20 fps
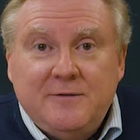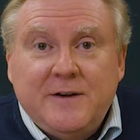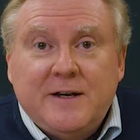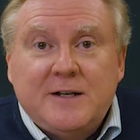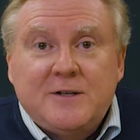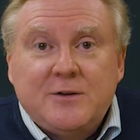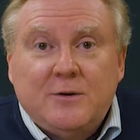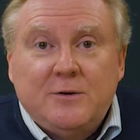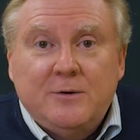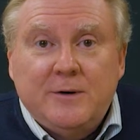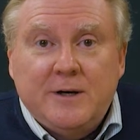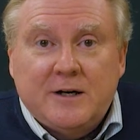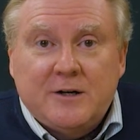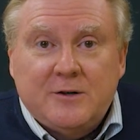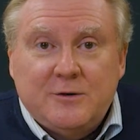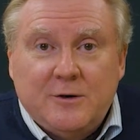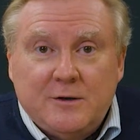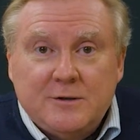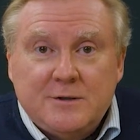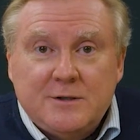Victoria
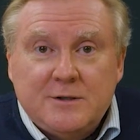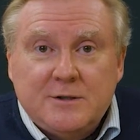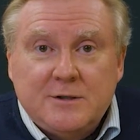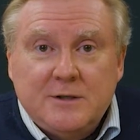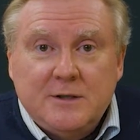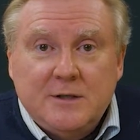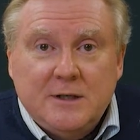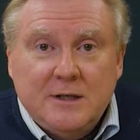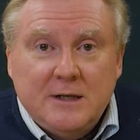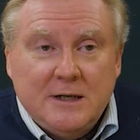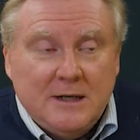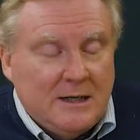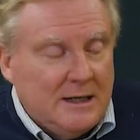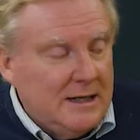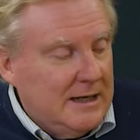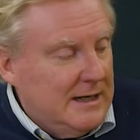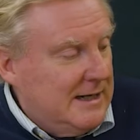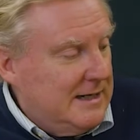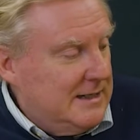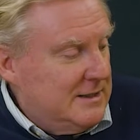Cross.
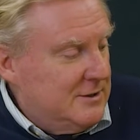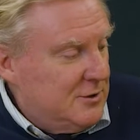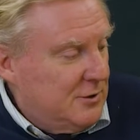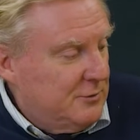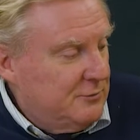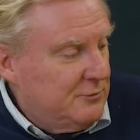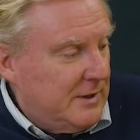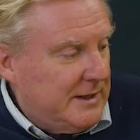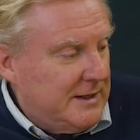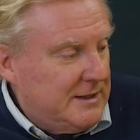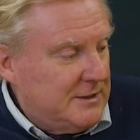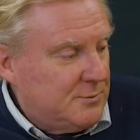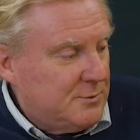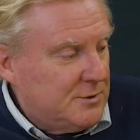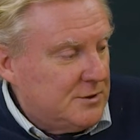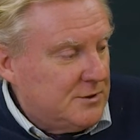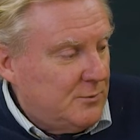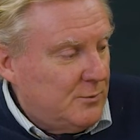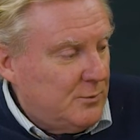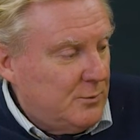And John Rains
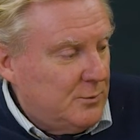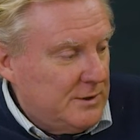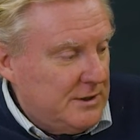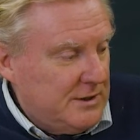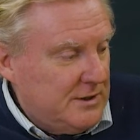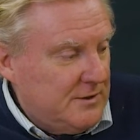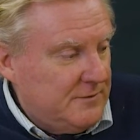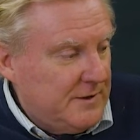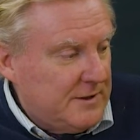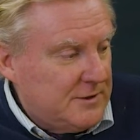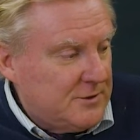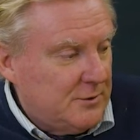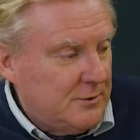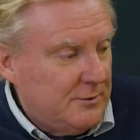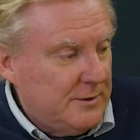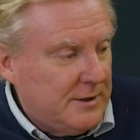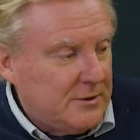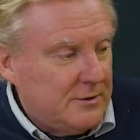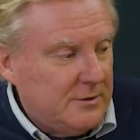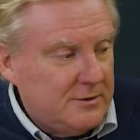was awarded the
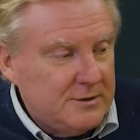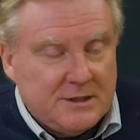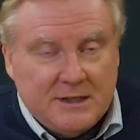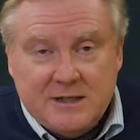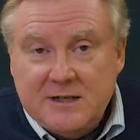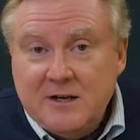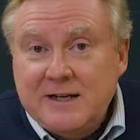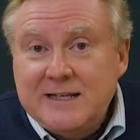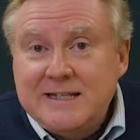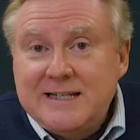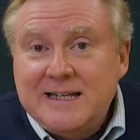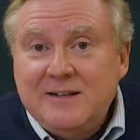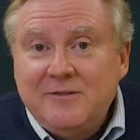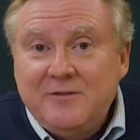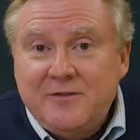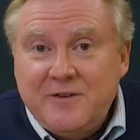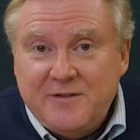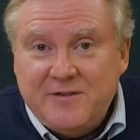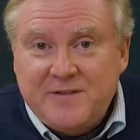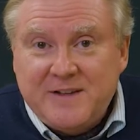Victoria Cross in
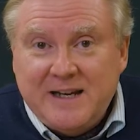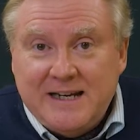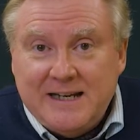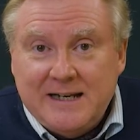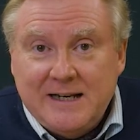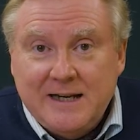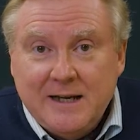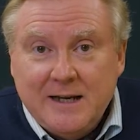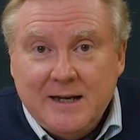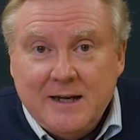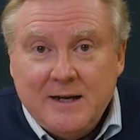1915